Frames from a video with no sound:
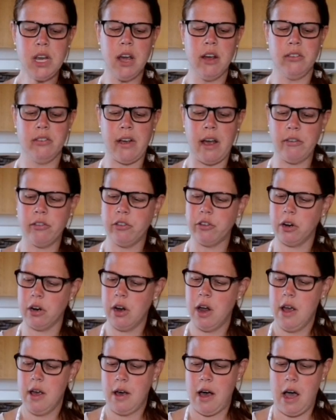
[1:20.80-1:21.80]
a
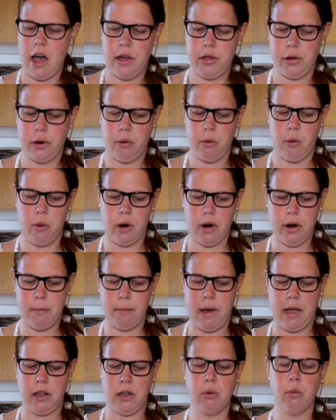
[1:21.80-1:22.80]
zester, either or,
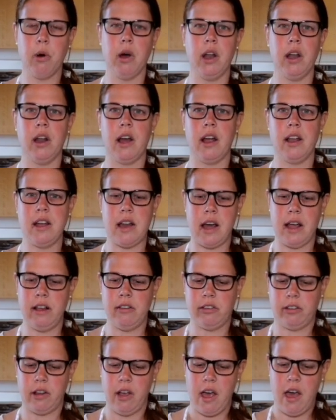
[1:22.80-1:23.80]
but you want a
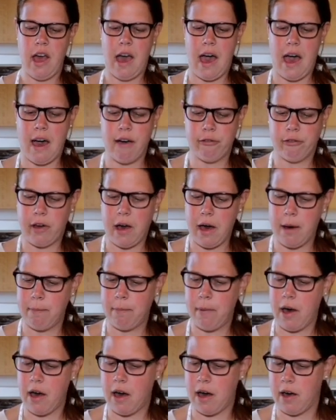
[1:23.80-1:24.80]
nice half cup
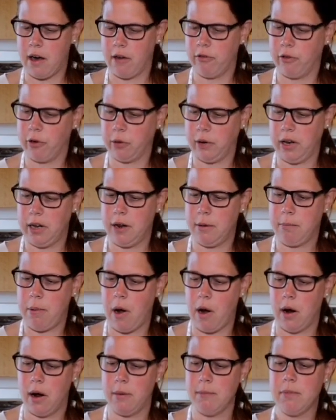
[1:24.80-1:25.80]
of grated
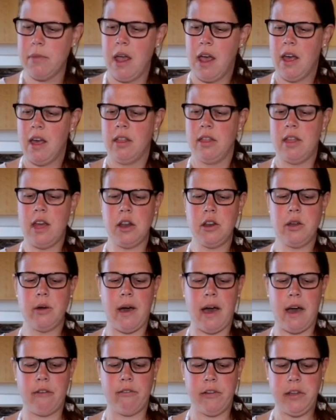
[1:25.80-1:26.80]
parm. Then you
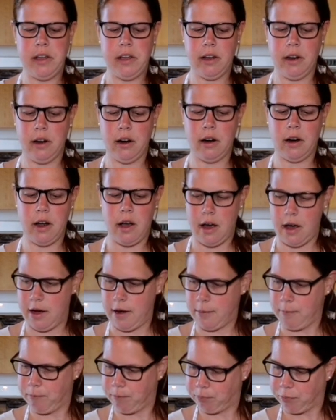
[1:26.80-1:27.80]
have here
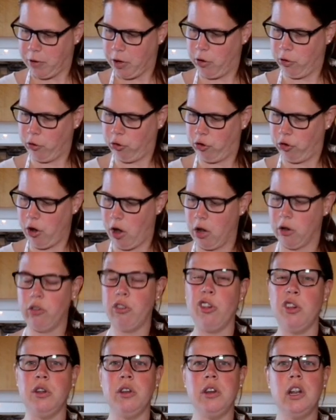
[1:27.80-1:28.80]
your salt.
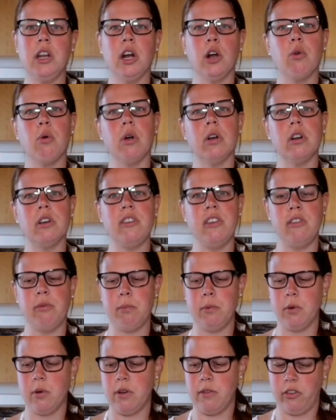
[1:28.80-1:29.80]
So you need a 1/4
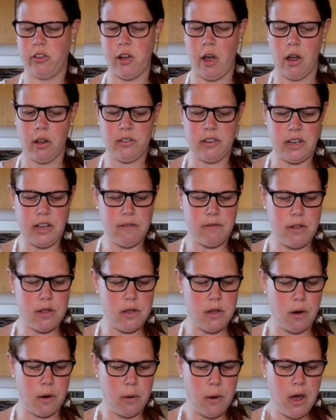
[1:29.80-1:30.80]
teaspoon of salt.
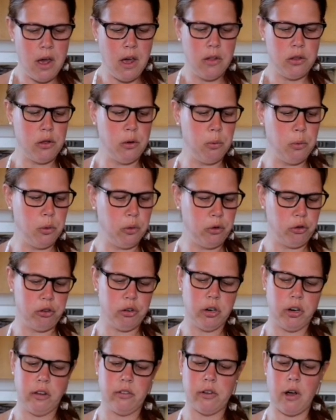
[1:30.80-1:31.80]
Even though the
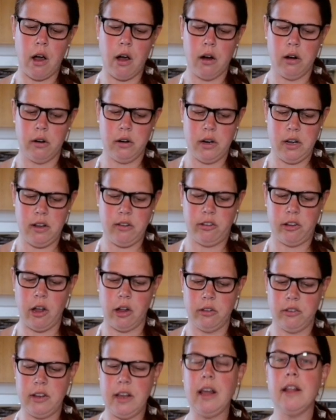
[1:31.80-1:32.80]
Worcester is already
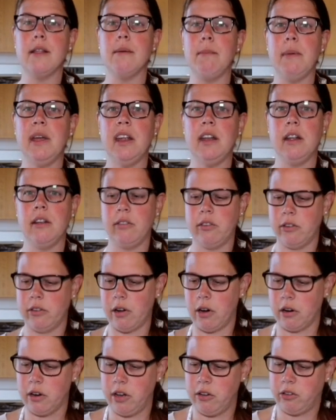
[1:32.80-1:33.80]
salty and the mayonnaise is
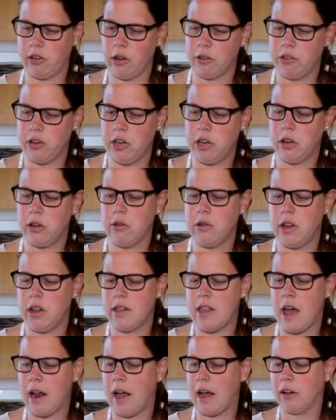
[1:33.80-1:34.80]
already salty, you need
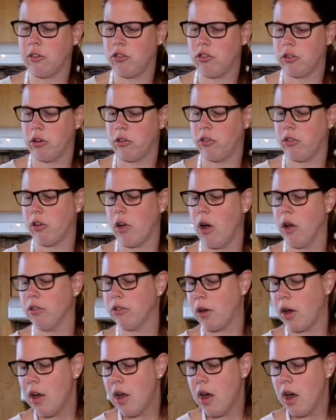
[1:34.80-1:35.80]
that extra
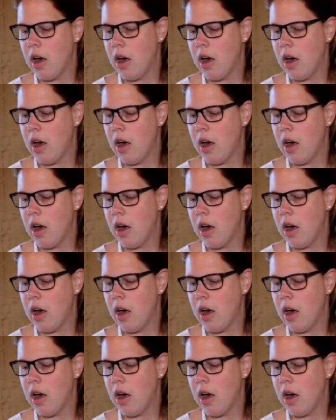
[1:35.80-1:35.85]
salt